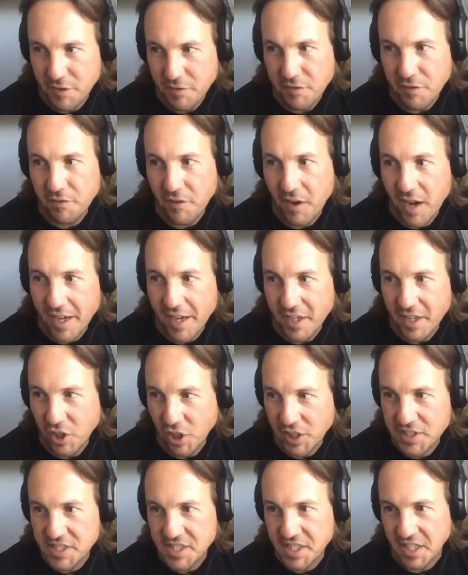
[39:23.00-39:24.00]
Vivify
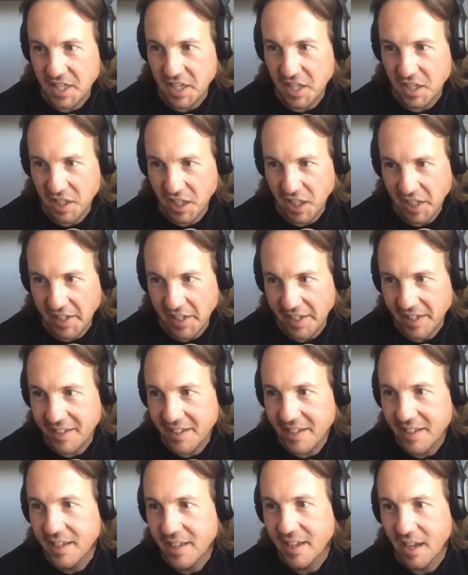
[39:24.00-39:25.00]
Holistic
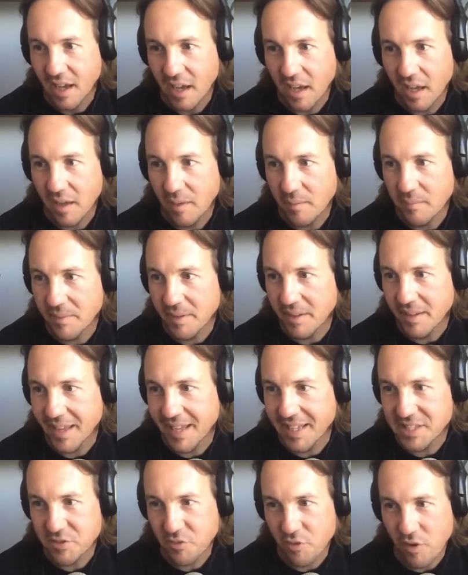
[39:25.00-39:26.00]
Clinic oh, um,
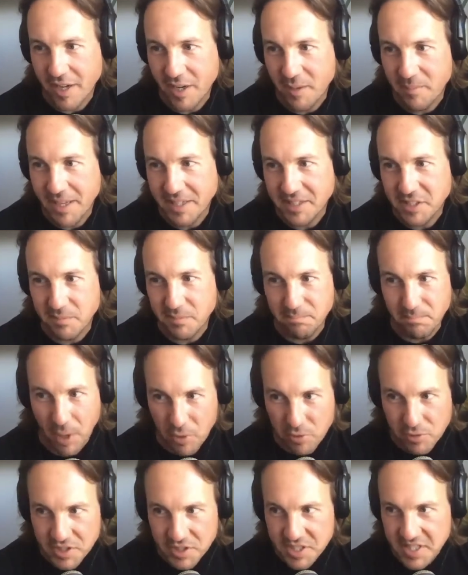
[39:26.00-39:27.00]
oh has recommended
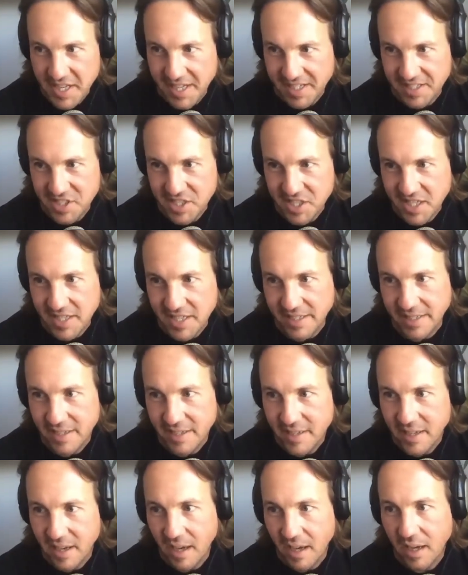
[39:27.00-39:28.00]
bone set tea,
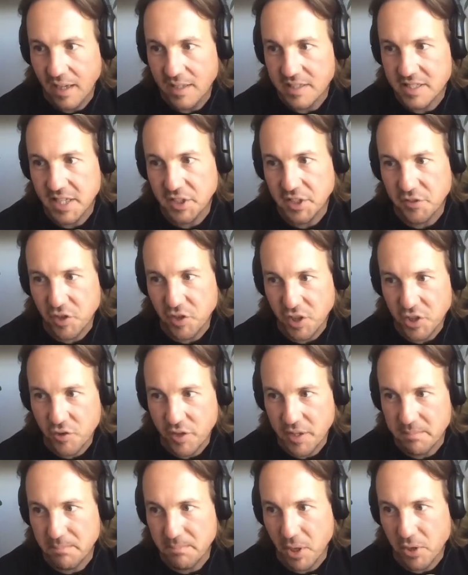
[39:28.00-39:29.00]
uh, saying you've got to
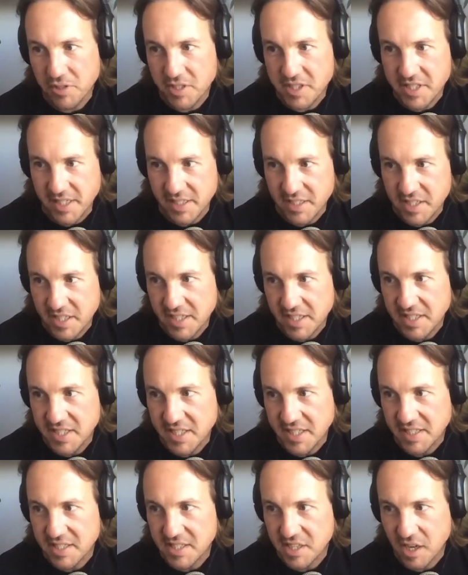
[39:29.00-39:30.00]
drink bone set tea
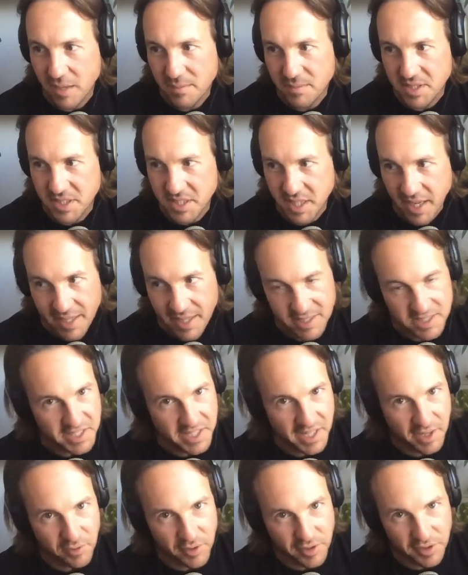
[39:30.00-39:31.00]
six times a day
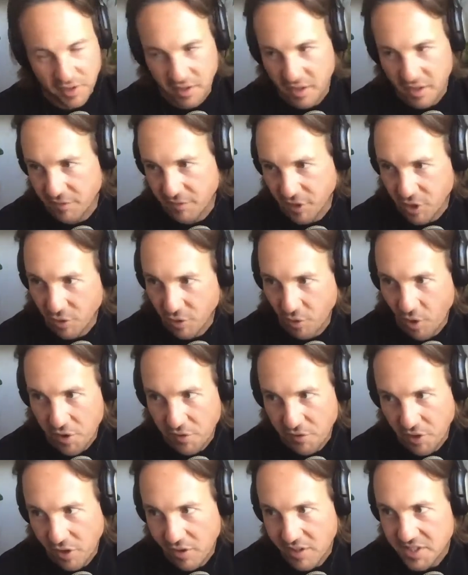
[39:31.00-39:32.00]
to get rid of, the, of a
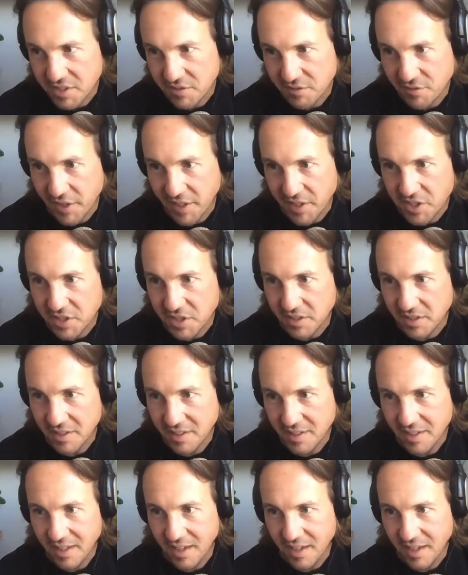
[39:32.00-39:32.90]
coronavirus infection.